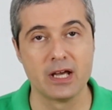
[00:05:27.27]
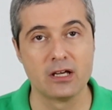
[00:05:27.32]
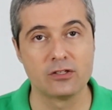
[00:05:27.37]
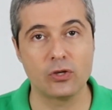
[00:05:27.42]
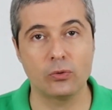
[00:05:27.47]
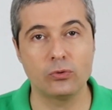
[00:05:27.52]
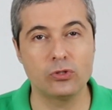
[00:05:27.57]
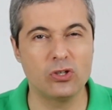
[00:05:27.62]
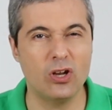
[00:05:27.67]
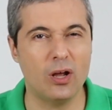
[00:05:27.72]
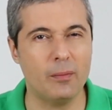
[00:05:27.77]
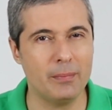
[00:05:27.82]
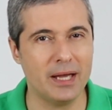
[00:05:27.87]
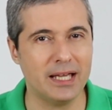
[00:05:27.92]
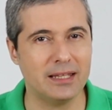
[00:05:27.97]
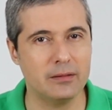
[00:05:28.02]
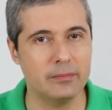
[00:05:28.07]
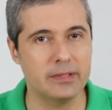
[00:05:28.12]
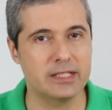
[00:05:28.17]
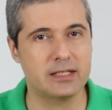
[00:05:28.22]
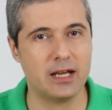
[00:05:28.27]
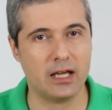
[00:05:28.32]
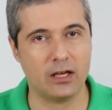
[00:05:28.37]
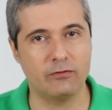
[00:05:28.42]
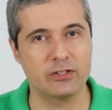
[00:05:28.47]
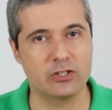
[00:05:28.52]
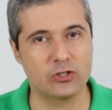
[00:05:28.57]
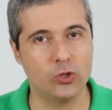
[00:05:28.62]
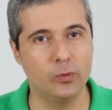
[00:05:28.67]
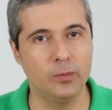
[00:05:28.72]
So do not make the mistake
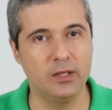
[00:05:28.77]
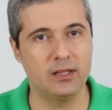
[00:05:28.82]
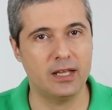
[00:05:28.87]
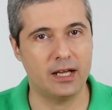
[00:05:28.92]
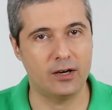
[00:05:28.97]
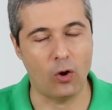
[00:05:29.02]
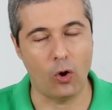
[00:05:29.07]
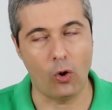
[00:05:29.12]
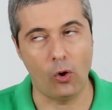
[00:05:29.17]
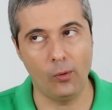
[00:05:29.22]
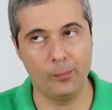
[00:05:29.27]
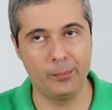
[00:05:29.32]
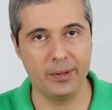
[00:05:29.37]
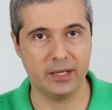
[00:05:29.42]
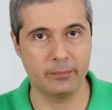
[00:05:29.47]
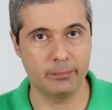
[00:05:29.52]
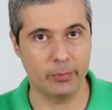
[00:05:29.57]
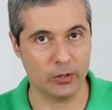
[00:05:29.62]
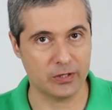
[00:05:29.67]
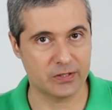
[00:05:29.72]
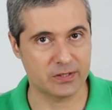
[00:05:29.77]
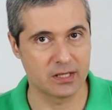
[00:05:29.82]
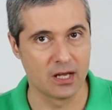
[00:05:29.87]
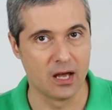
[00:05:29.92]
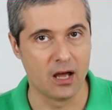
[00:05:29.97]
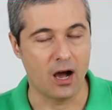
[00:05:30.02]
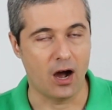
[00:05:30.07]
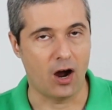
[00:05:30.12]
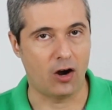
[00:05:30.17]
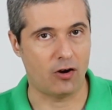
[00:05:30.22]
of assuming that all big books
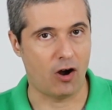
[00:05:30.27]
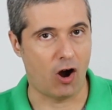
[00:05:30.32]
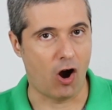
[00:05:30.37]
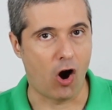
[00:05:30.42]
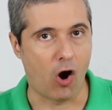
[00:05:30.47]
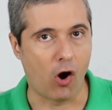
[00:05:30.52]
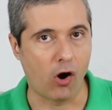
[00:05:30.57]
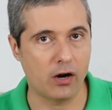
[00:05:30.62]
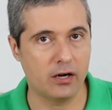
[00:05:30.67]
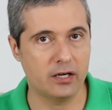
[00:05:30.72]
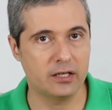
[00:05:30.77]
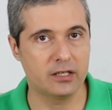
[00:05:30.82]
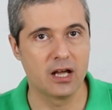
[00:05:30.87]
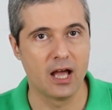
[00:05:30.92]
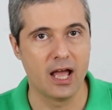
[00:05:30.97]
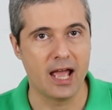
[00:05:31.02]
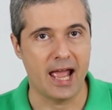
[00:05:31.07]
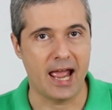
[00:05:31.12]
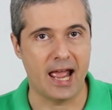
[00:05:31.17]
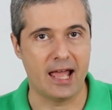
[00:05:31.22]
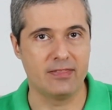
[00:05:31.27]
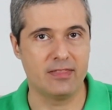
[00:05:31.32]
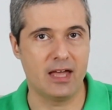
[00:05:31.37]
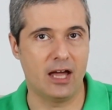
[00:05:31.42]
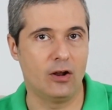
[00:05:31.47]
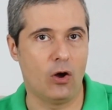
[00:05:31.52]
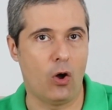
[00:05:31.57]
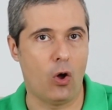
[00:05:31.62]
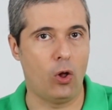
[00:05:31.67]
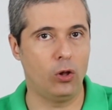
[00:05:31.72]
are hard and
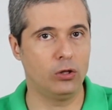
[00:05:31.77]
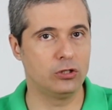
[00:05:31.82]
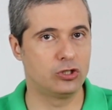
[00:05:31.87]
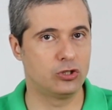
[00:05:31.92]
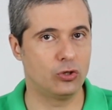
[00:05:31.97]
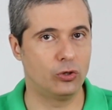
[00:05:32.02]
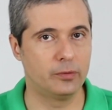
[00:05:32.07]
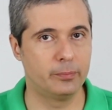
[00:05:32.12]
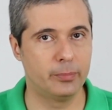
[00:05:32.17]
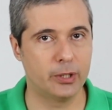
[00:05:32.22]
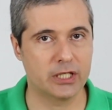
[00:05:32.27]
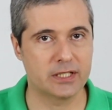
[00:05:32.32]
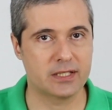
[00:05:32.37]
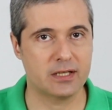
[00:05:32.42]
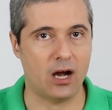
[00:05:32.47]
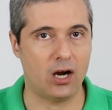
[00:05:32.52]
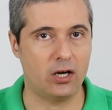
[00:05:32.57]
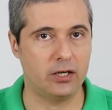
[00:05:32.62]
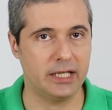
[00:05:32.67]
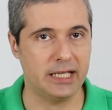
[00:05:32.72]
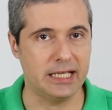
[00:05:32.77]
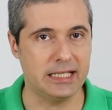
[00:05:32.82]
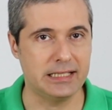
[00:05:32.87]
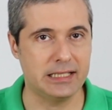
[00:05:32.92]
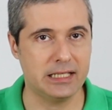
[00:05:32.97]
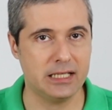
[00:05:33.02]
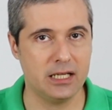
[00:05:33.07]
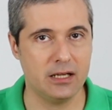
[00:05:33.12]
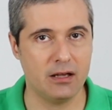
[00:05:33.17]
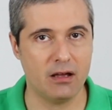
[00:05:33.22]
that all short books are
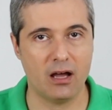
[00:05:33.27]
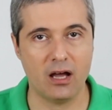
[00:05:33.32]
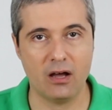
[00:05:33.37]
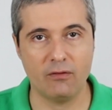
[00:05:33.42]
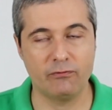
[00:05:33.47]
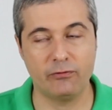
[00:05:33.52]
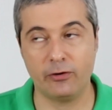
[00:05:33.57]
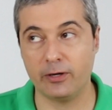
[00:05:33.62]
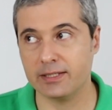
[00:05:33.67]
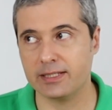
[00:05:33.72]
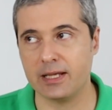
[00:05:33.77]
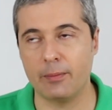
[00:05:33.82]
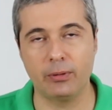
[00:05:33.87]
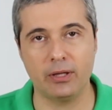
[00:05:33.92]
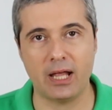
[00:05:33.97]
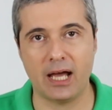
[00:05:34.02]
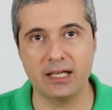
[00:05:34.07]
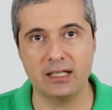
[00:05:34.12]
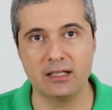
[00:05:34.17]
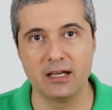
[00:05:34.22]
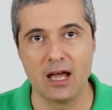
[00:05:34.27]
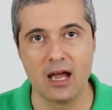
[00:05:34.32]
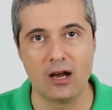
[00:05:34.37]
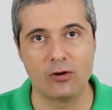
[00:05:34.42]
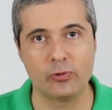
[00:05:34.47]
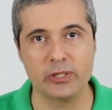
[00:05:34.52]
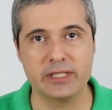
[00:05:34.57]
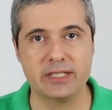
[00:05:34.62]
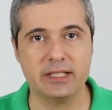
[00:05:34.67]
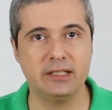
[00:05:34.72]
easy. For example, I
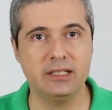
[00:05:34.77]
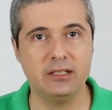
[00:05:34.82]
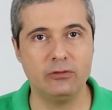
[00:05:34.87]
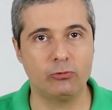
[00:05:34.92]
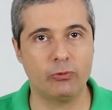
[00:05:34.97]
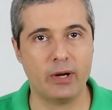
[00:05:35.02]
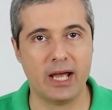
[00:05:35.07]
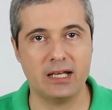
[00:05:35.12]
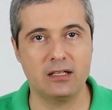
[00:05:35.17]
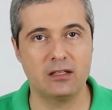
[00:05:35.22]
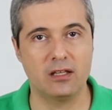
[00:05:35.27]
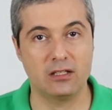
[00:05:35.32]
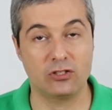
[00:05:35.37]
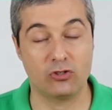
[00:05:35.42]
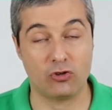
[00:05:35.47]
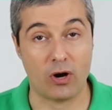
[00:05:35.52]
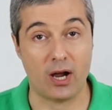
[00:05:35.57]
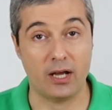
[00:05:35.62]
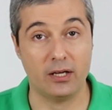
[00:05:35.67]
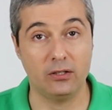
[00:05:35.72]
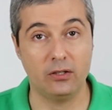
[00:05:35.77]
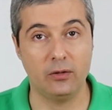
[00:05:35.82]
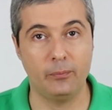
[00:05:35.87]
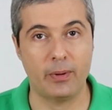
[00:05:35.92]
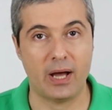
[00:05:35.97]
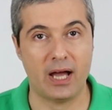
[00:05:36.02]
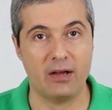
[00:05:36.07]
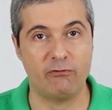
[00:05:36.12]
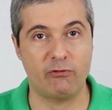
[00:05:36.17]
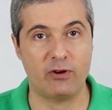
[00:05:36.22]
recently read The Trial
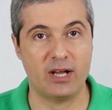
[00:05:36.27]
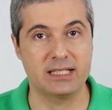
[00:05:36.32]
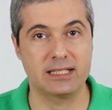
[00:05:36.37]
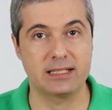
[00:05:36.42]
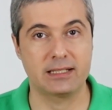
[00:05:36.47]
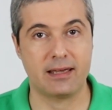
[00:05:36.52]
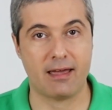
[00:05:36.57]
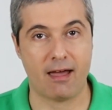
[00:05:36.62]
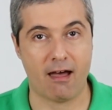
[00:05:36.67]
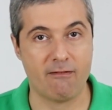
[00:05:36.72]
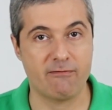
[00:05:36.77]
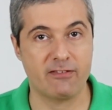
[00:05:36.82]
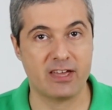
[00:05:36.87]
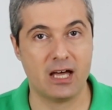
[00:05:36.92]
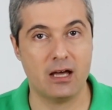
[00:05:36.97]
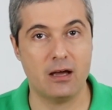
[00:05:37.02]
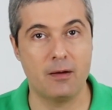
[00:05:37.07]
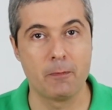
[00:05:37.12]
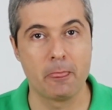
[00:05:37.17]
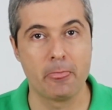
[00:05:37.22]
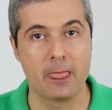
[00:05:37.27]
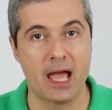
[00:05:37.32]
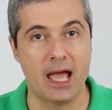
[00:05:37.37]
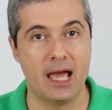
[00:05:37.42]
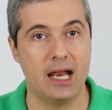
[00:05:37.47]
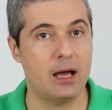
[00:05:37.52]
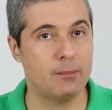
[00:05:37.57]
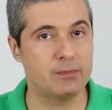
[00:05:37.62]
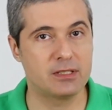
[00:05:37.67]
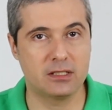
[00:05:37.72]
by Franz Kafka,
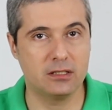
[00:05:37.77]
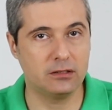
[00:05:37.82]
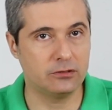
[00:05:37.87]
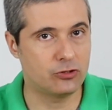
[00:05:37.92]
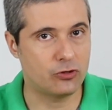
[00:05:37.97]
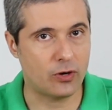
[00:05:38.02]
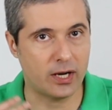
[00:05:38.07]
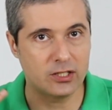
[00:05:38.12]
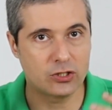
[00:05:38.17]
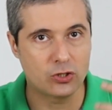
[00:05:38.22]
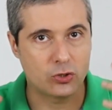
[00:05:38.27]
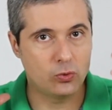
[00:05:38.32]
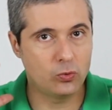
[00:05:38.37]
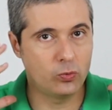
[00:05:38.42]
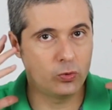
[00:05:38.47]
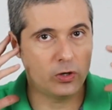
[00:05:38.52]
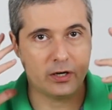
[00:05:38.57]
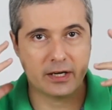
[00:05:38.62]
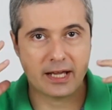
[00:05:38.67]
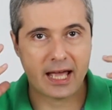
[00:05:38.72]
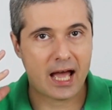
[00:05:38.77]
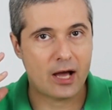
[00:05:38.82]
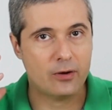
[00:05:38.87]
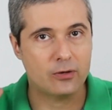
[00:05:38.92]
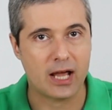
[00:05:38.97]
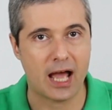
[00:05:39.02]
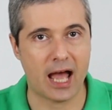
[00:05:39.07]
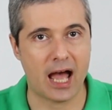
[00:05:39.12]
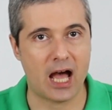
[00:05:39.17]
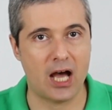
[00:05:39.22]
and I'm still trying to work
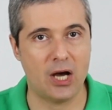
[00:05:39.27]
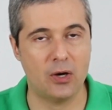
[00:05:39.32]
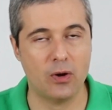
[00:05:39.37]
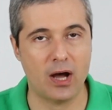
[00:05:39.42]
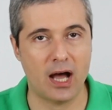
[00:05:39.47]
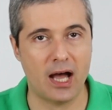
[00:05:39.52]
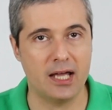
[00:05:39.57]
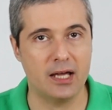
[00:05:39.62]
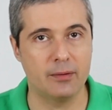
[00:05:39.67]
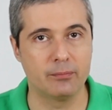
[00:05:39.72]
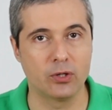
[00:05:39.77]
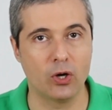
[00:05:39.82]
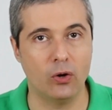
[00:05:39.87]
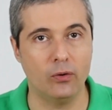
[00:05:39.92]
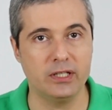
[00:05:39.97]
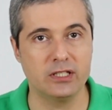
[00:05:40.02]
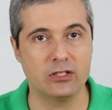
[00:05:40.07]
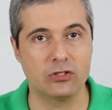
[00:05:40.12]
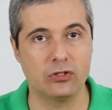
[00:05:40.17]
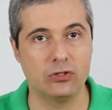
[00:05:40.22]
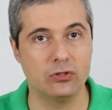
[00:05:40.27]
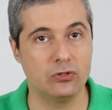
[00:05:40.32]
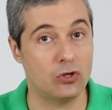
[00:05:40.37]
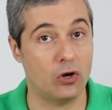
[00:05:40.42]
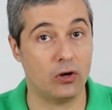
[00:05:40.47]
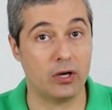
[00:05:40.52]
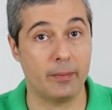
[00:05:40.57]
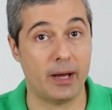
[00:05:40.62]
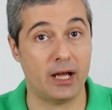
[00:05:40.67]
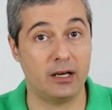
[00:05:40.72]
out how I am going to
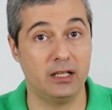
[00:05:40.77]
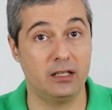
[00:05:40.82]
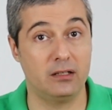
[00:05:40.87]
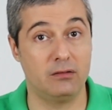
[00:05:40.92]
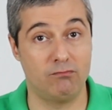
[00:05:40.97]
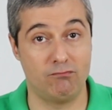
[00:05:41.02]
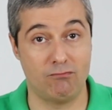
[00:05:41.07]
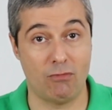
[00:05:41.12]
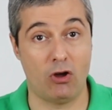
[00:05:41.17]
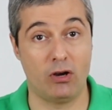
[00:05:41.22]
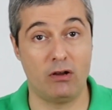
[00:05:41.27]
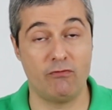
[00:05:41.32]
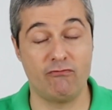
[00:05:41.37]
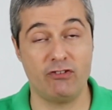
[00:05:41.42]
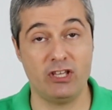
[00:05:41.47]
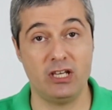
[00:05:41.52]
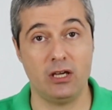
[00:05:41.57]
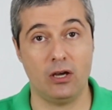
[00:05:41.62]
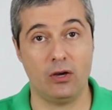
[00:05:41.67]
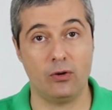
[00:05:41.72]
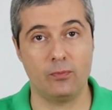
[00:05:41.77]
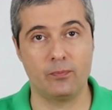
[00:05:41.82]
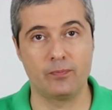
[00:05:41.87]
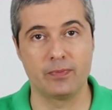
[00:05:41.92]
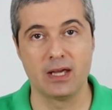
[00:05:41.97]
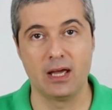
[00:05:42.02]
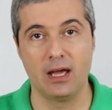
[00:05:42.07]
talk about it on a video.